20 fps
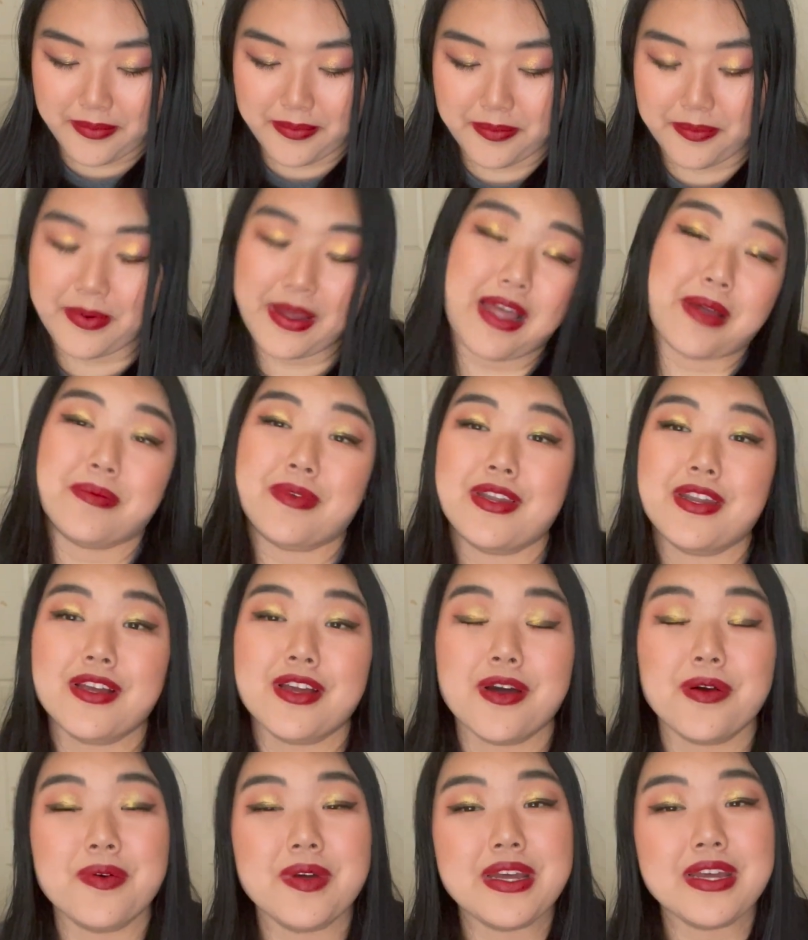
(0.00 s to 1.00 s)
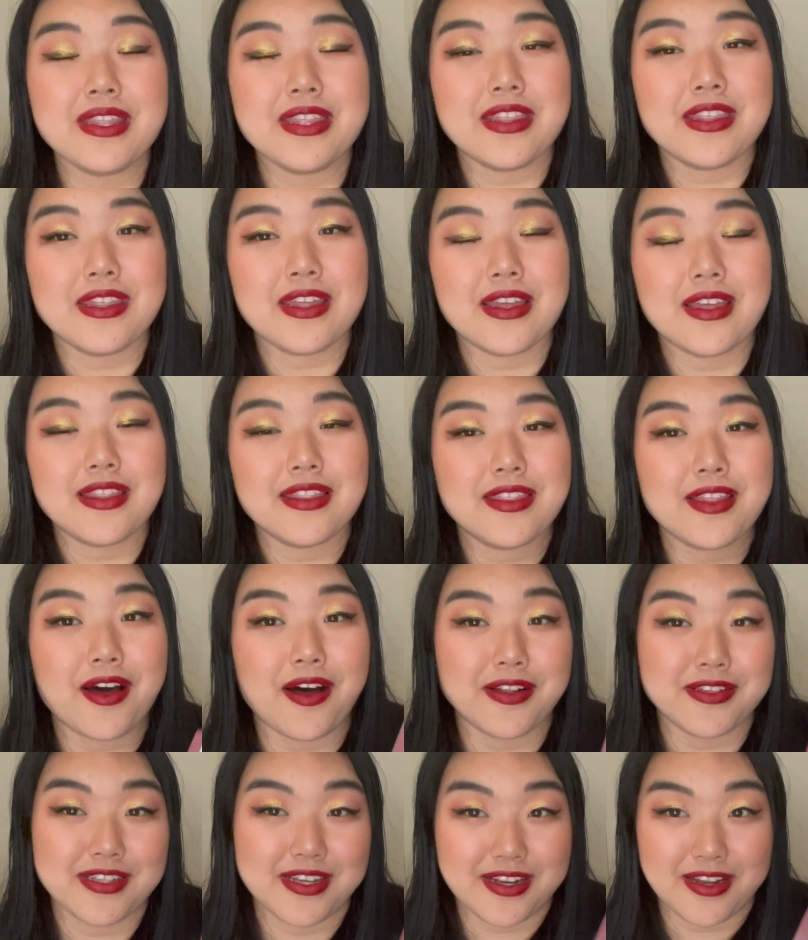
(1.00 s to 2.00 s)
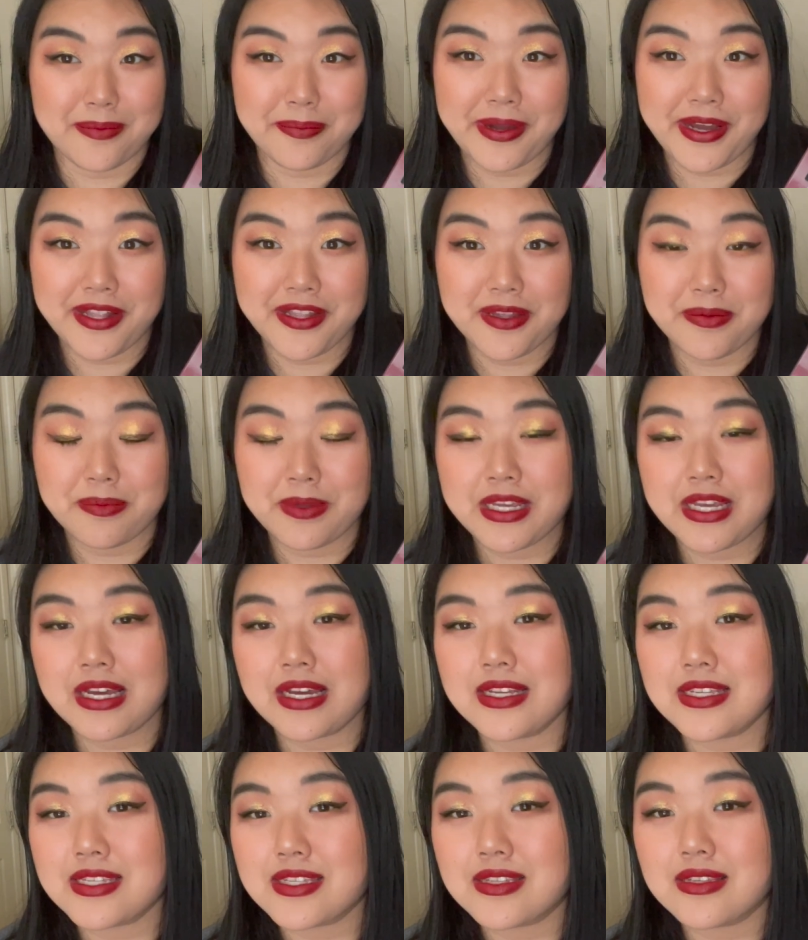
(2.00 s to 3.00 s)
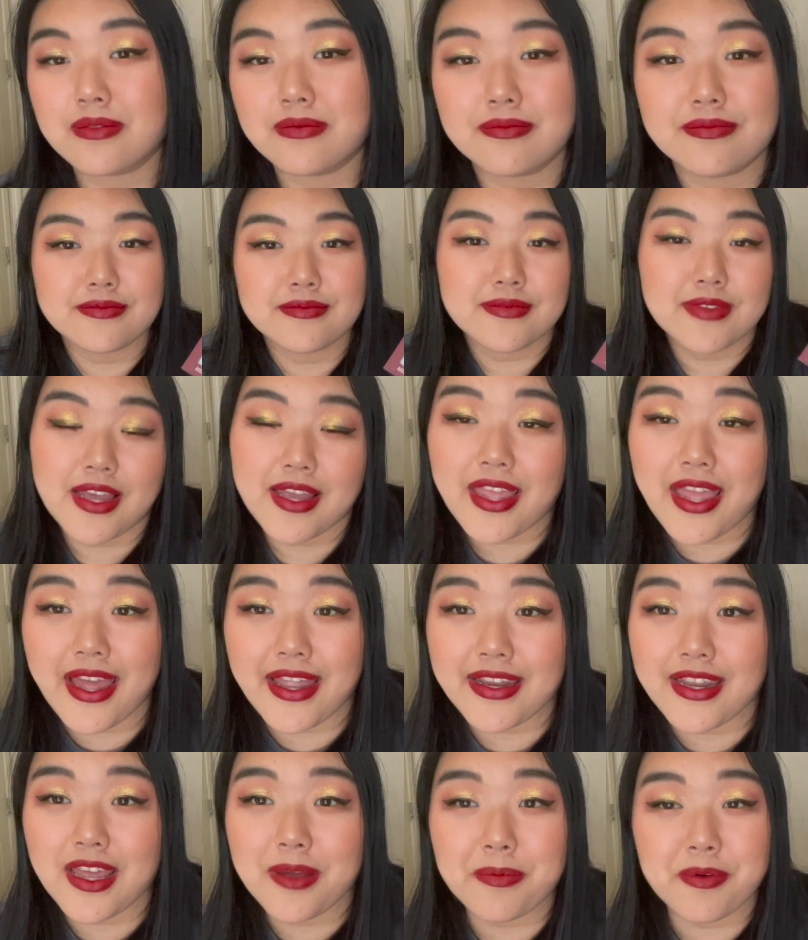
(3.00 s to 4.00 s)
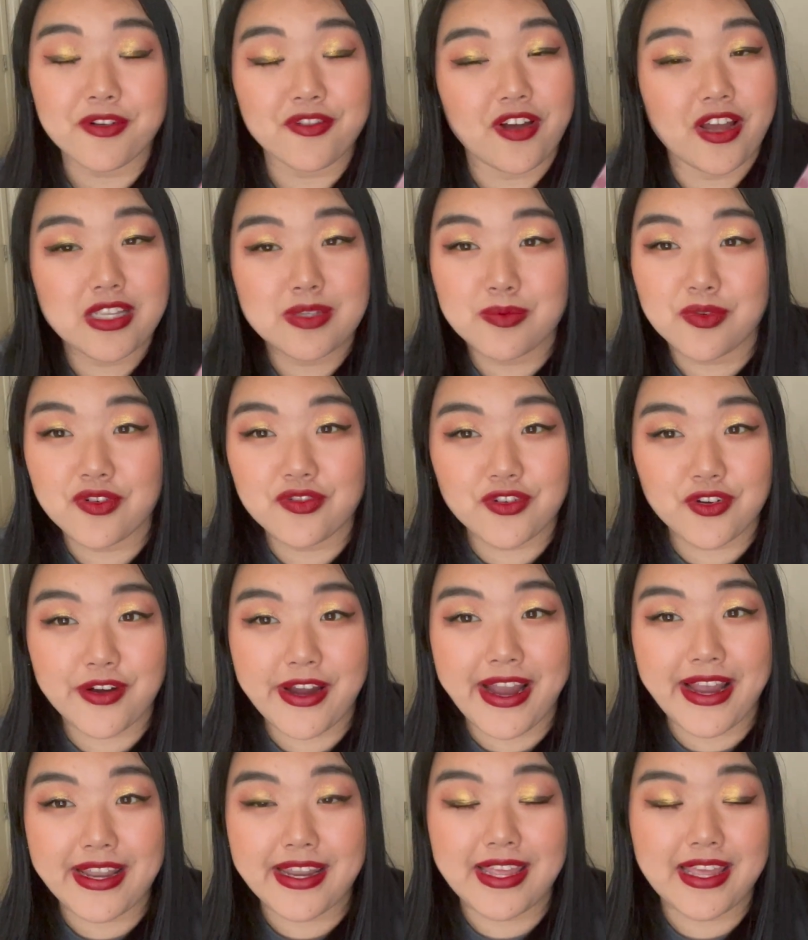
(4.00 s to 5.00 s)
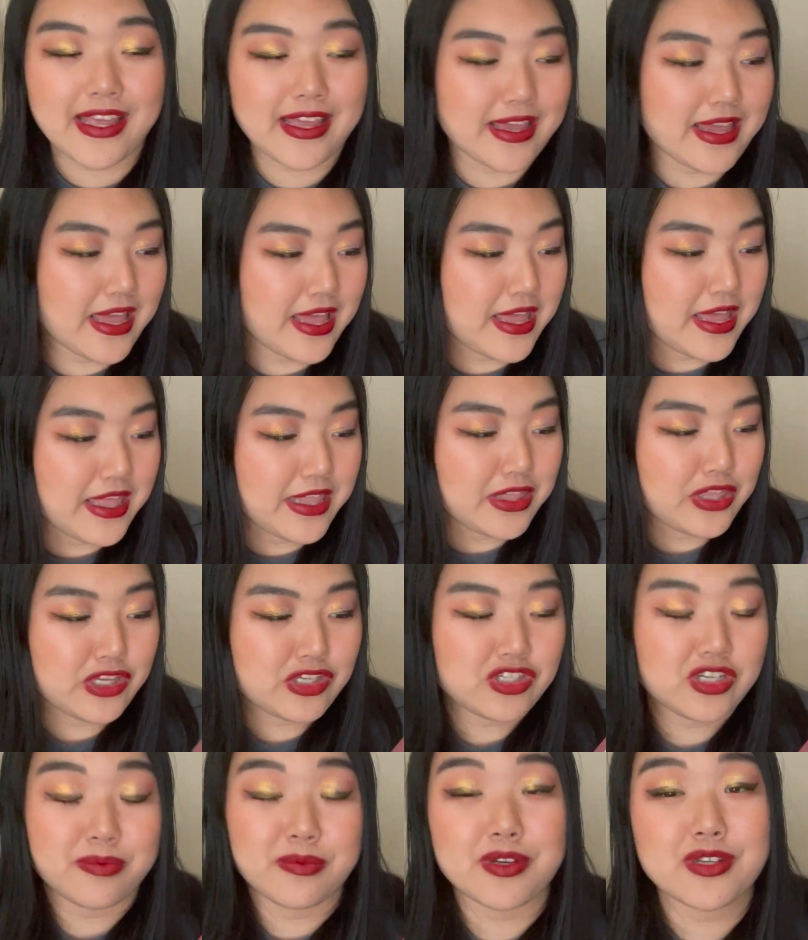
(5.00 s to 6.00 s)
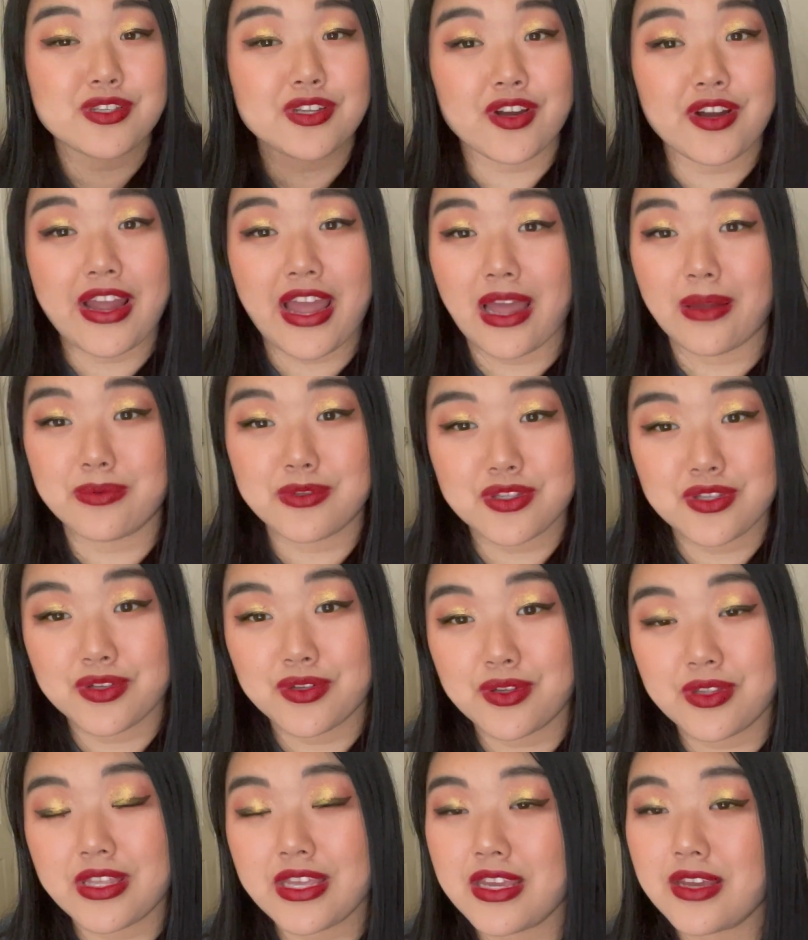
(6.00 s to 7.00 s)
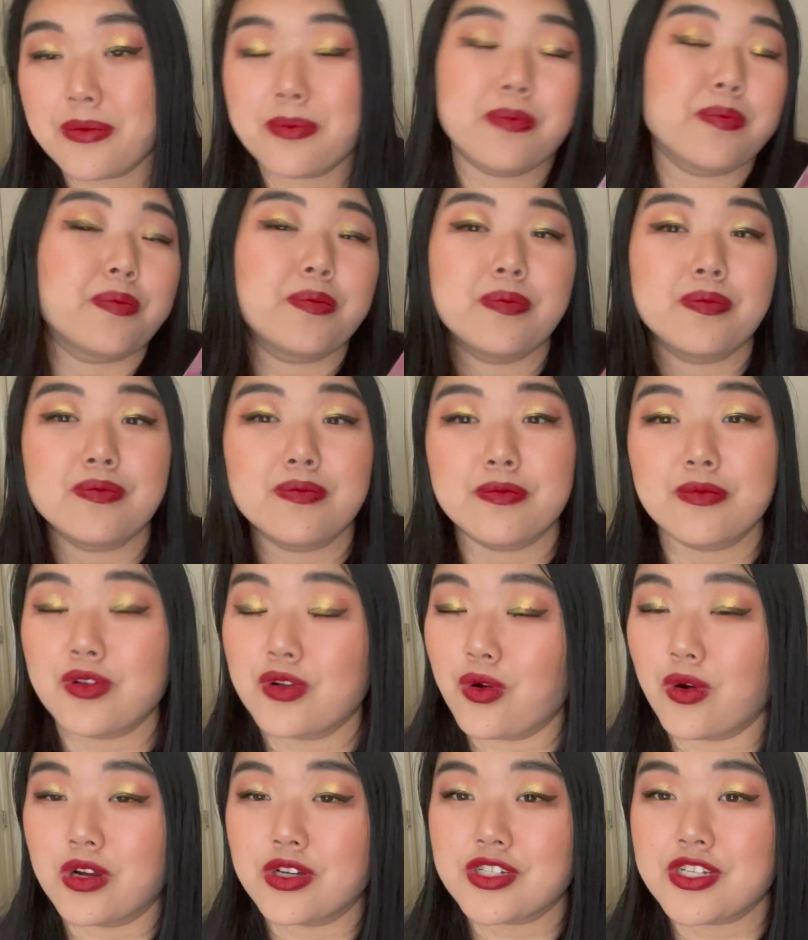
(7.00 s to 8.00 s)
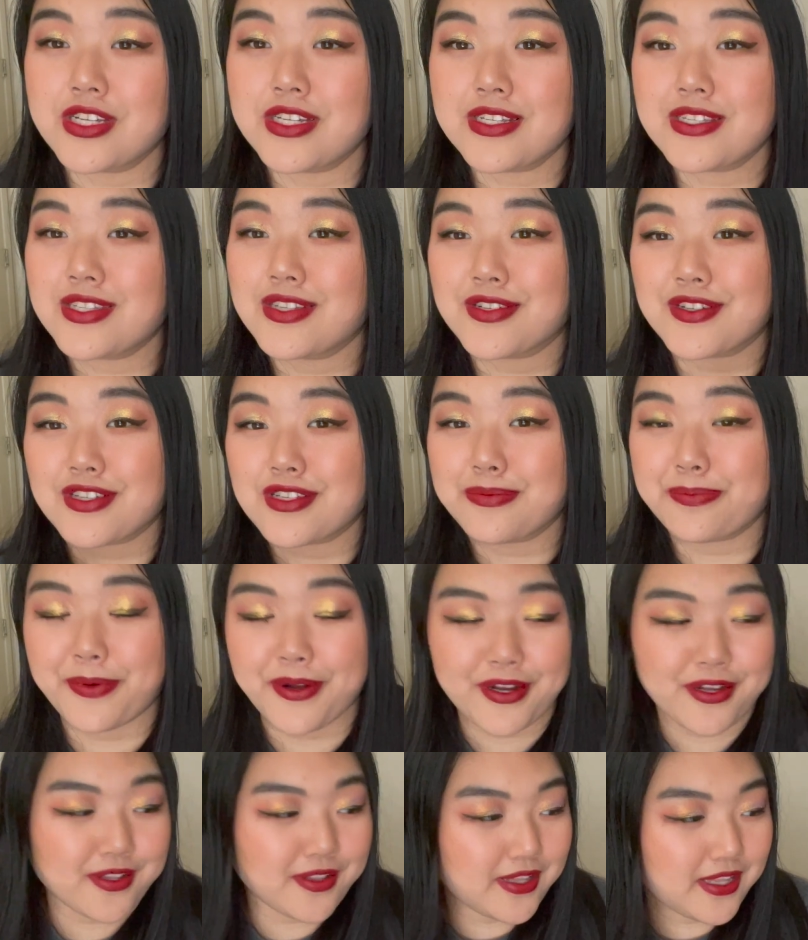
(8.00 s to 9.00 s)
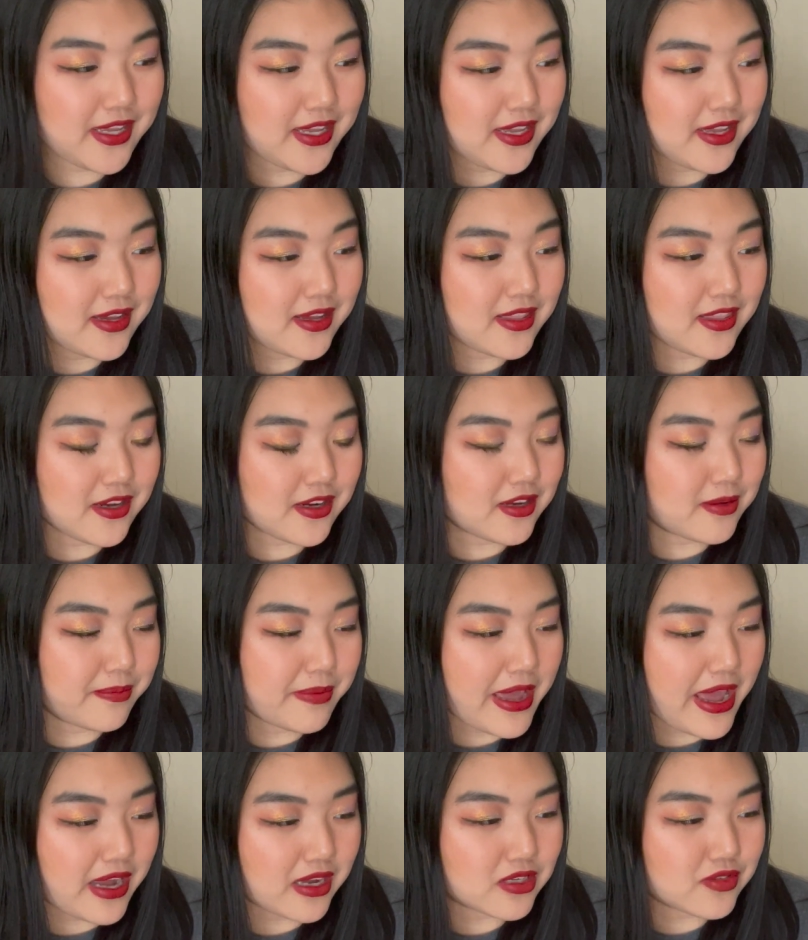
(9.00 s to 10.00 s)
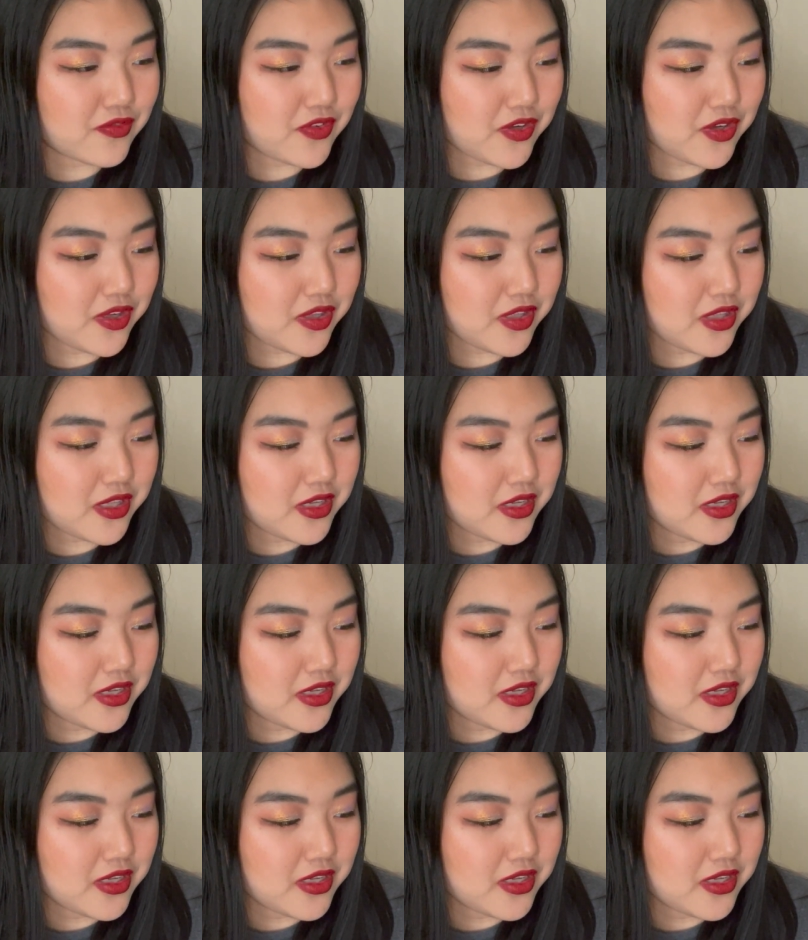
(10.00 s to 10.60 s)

But I'm gonna go with the All Done Up palette because, again, it provides more variety. The shimmers are absolutely gorgeous. They're sparkly. They're impactful.